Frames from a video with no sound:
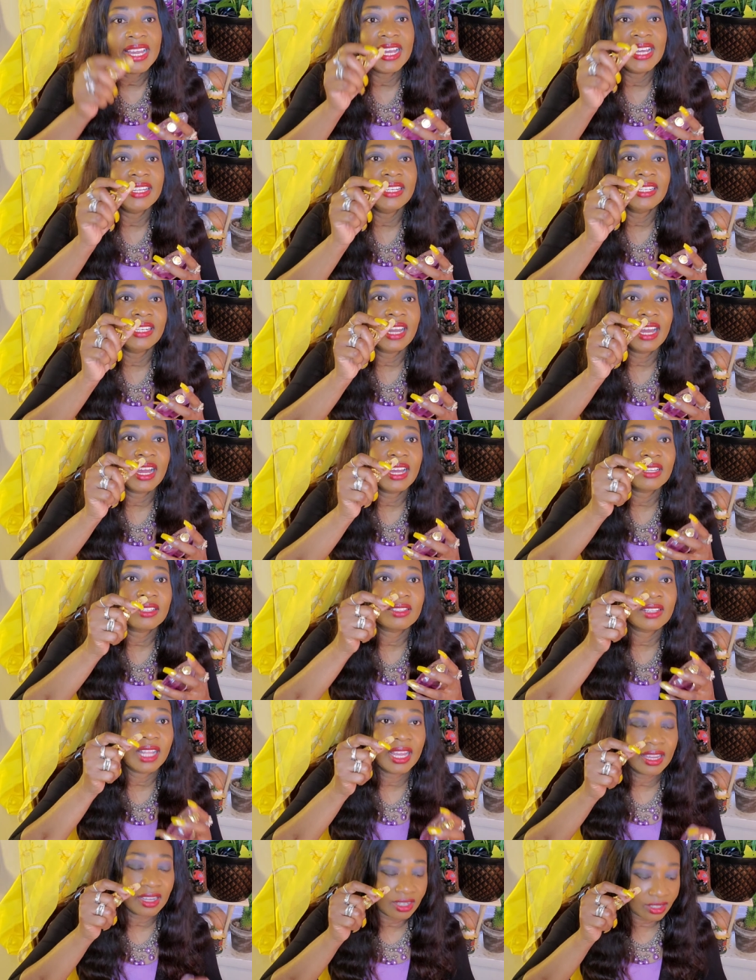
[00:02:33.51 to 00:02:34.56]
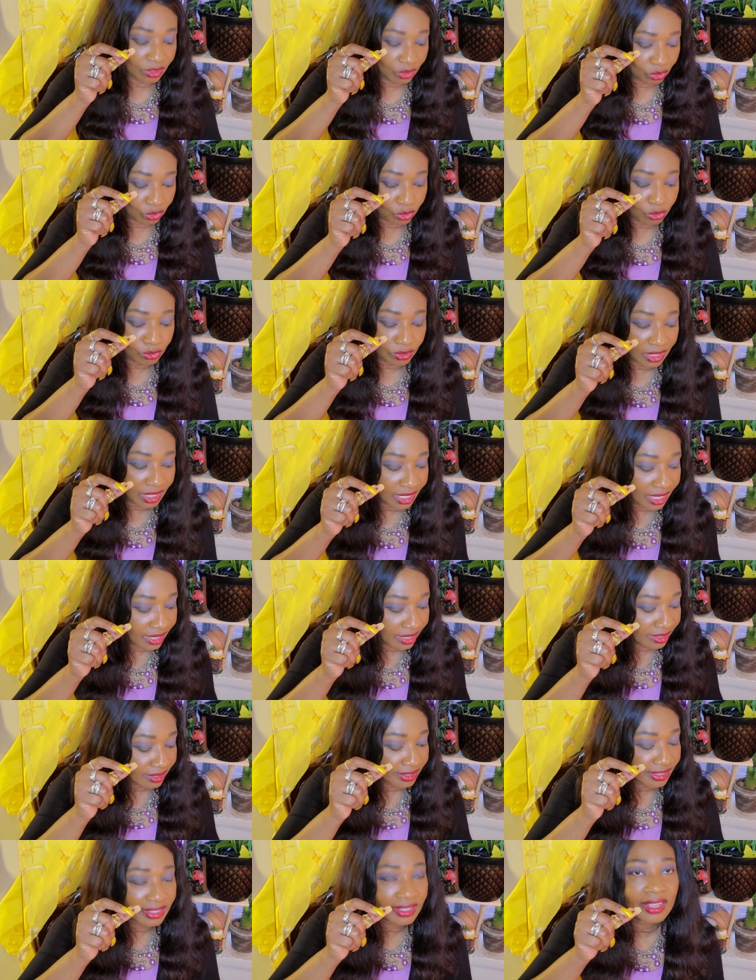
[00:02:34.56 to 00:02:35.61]
and it has like a, two
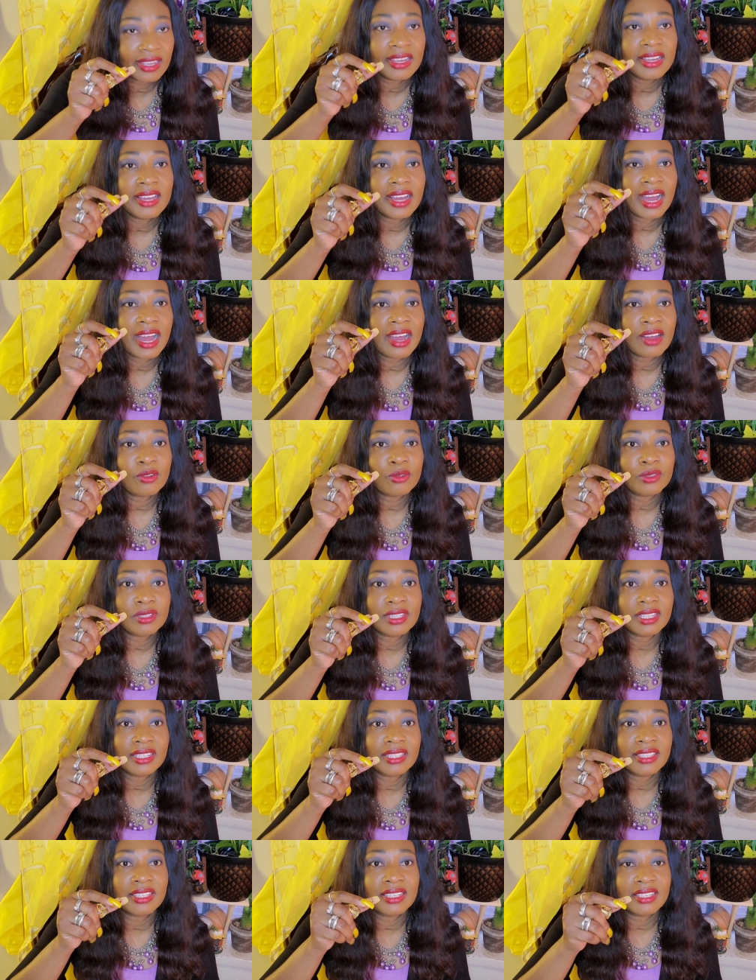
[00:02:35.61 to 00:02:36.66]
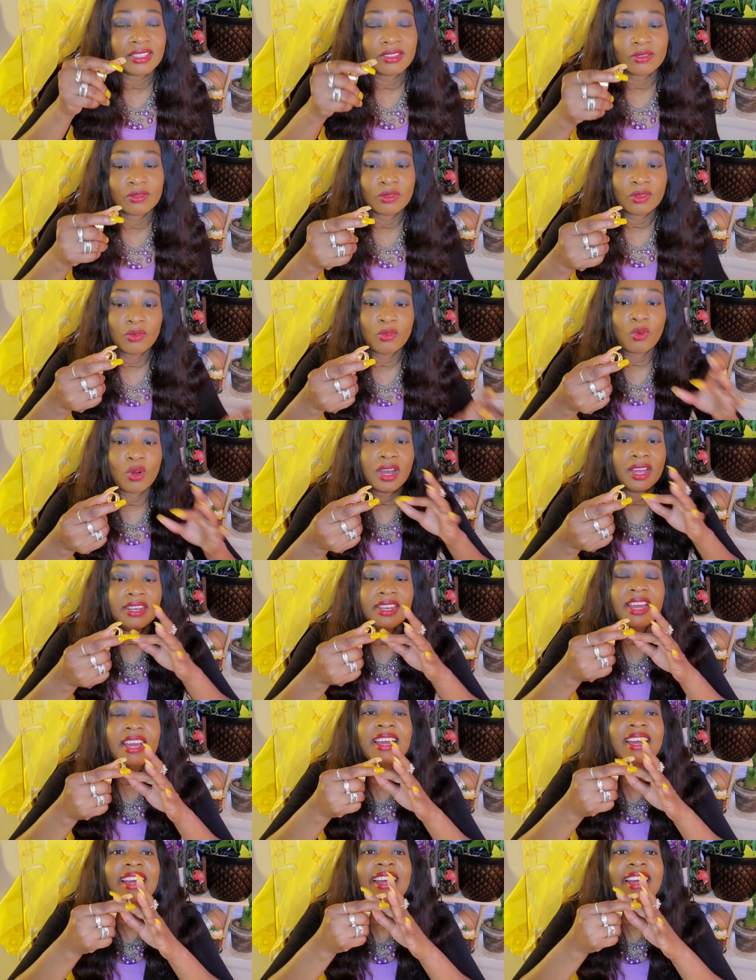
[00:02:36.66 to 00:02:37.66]
things i would say this one